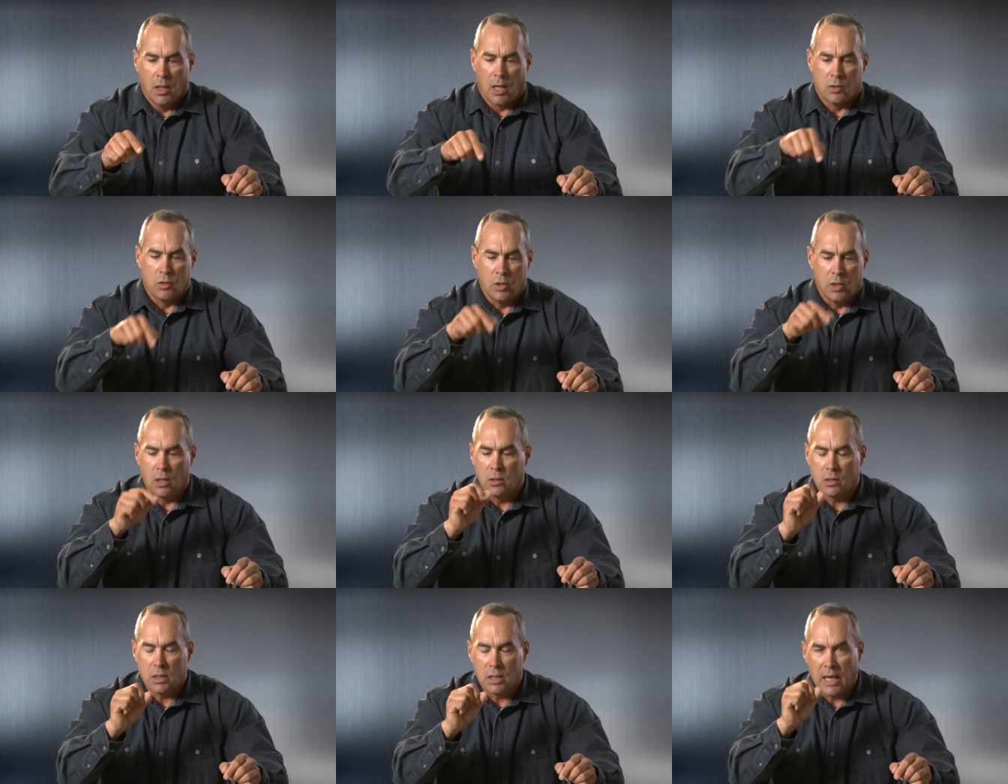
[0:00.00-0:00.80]
I
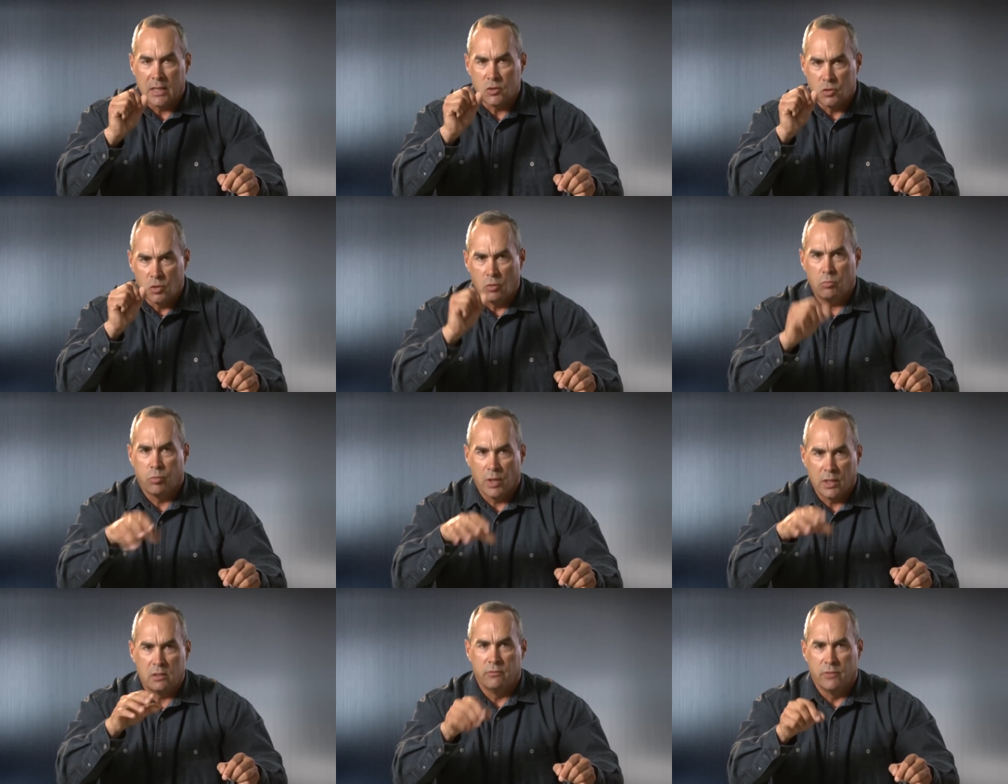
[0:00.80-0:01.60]
yelled at the guys, don't
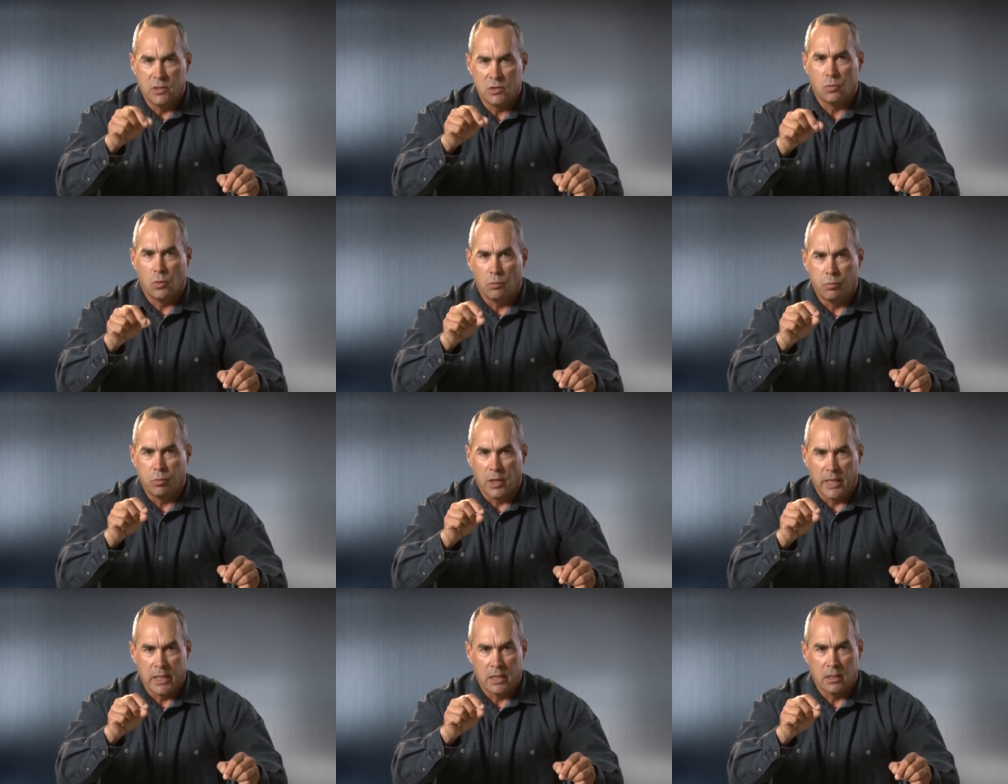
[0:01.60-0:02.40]
break the visual
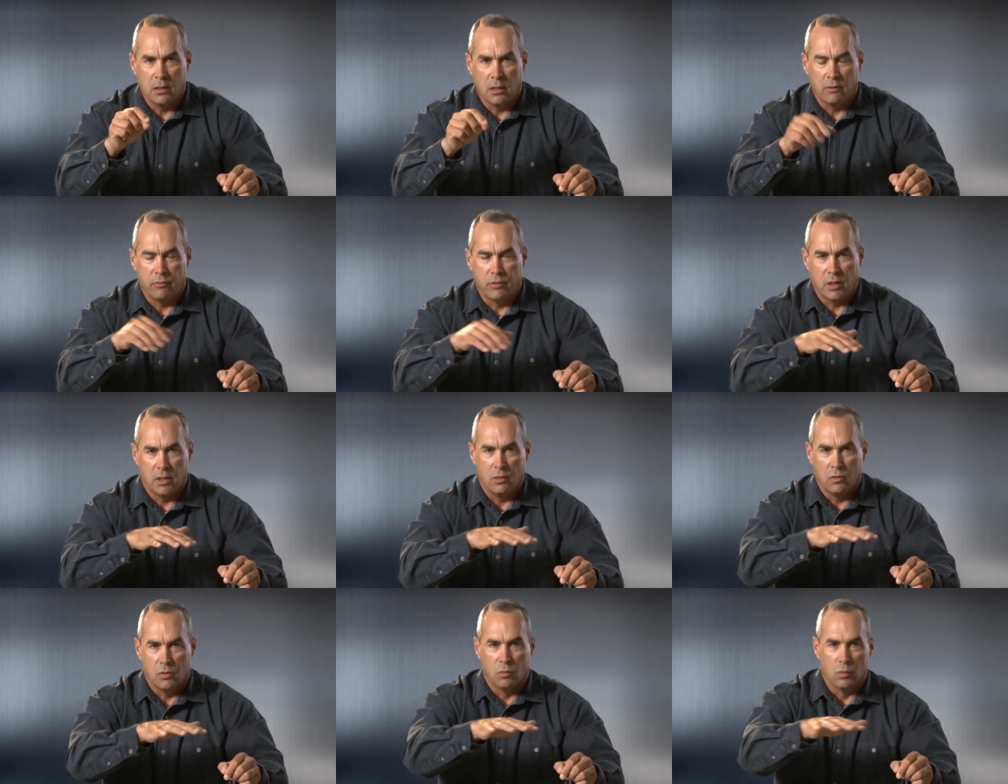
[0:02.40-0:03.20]
plane of
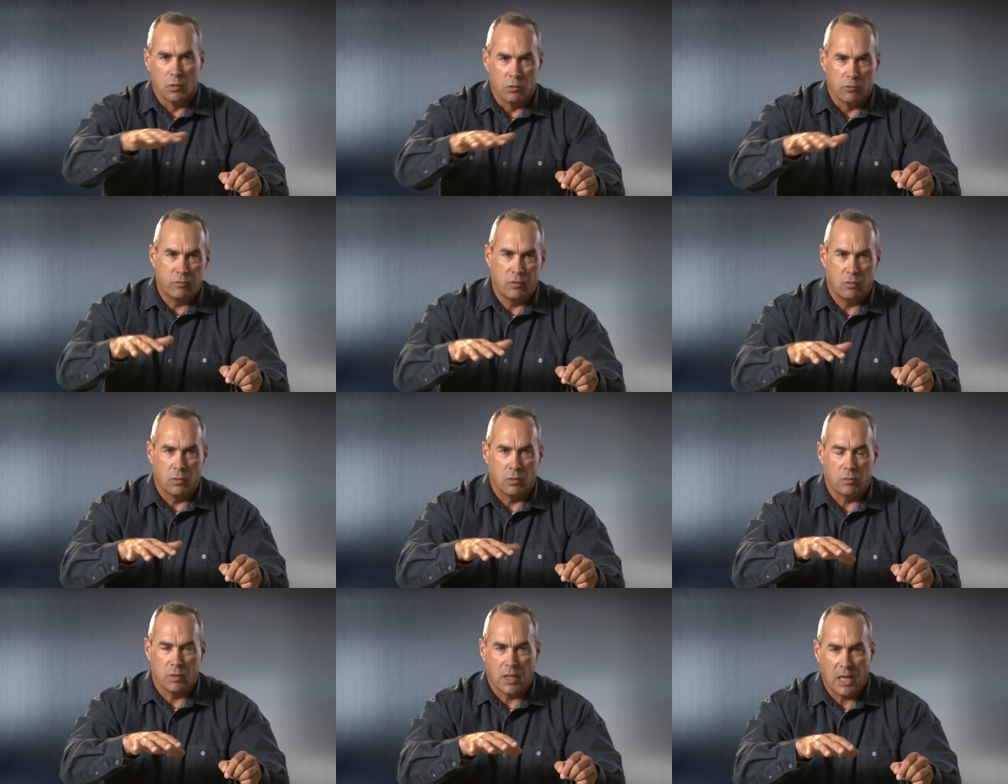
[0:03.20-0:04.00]
the roof.
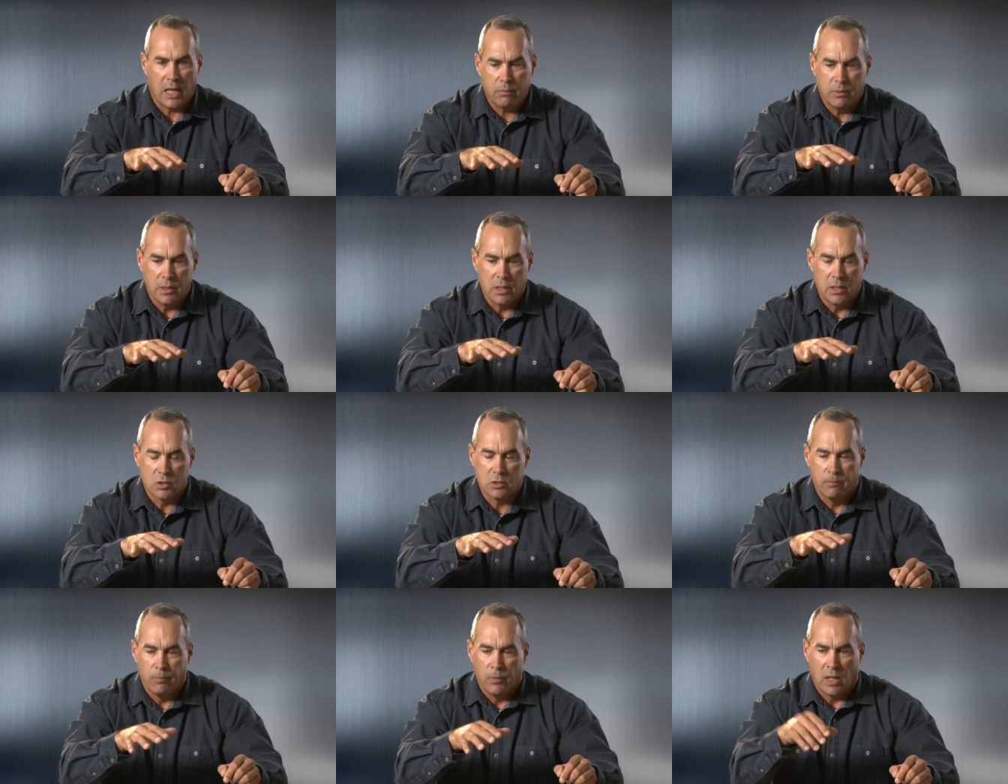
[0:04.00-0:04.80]
What would happen
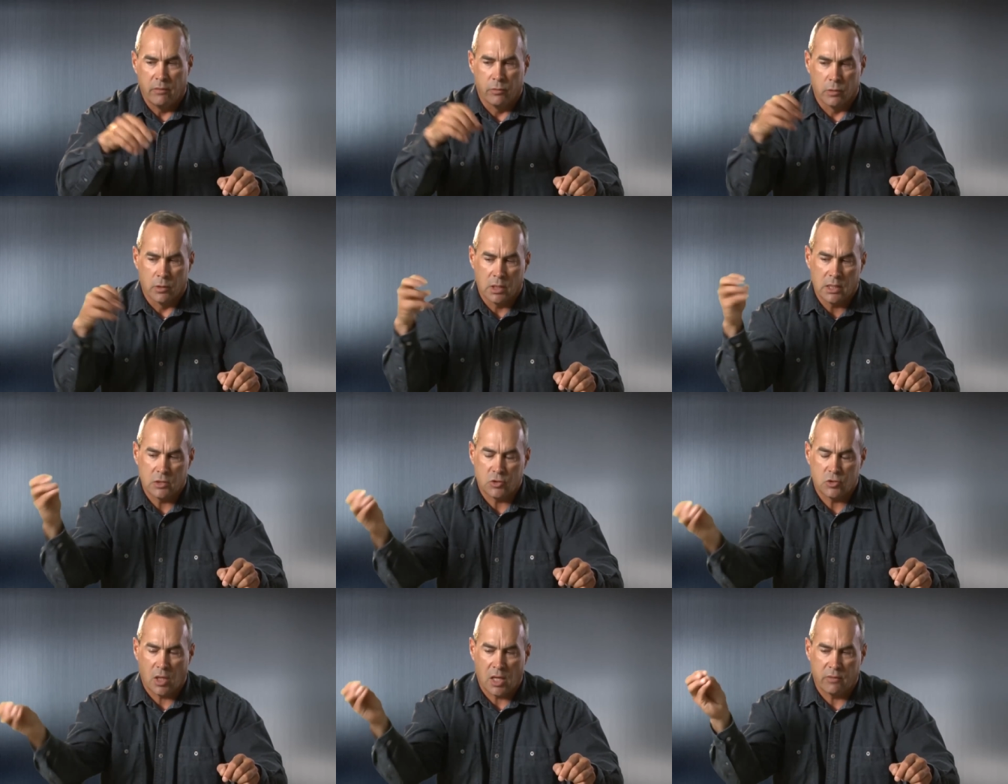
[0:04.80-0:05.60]
is, if we were going to
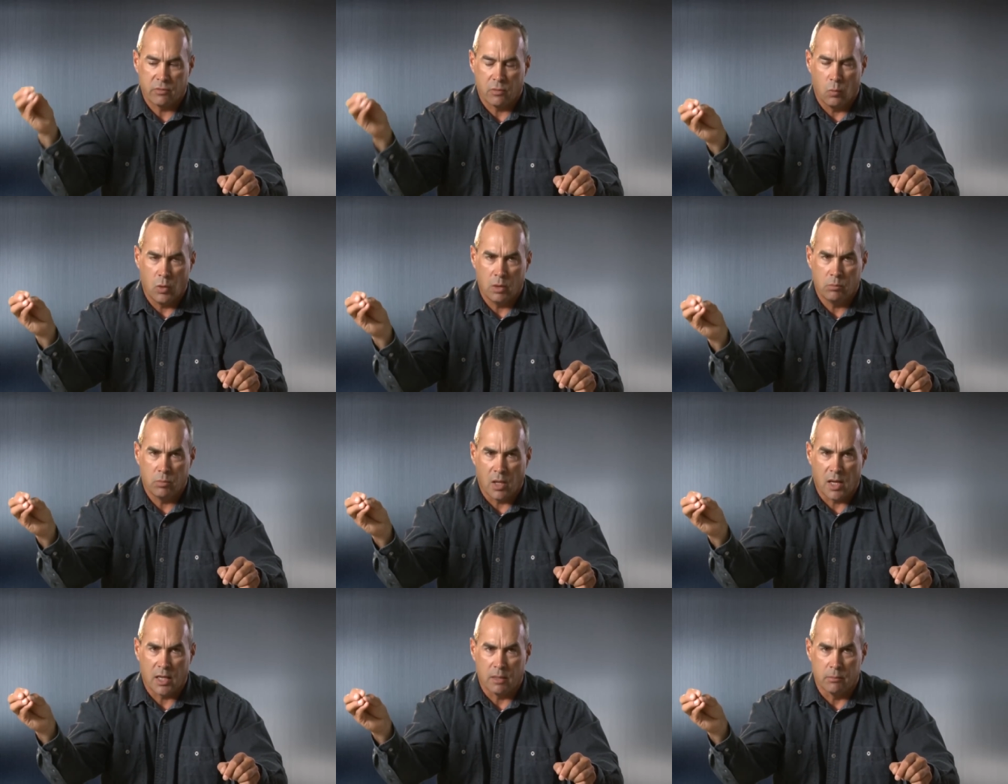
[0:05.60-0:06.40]
get shot at from one
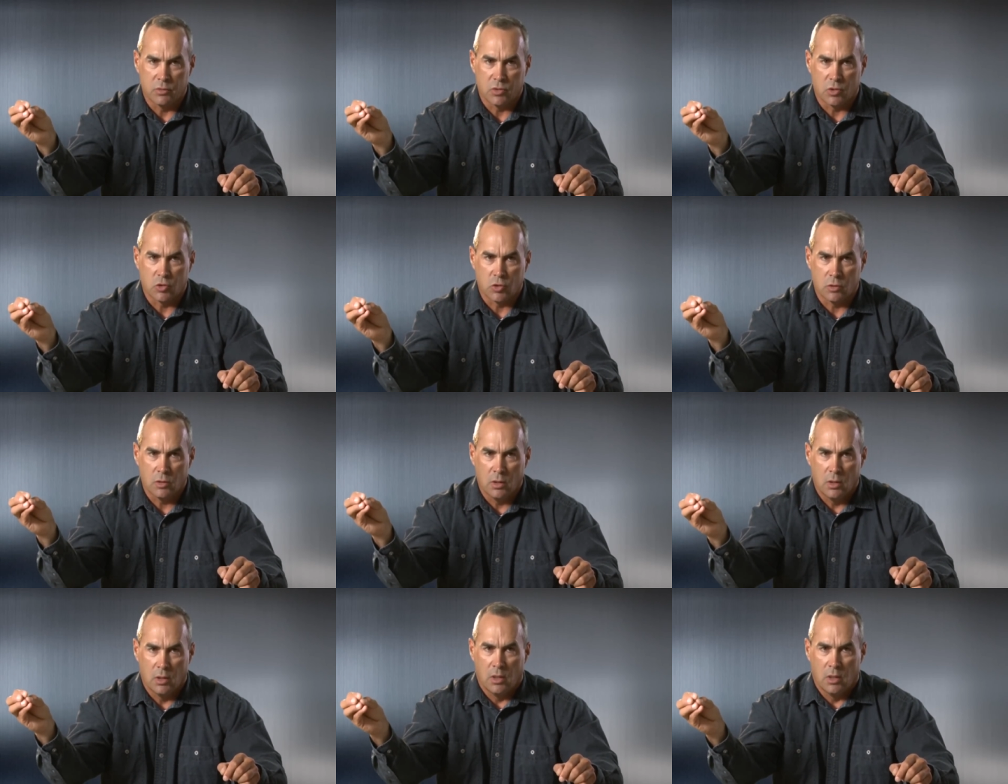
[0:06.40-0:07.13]
blocking position,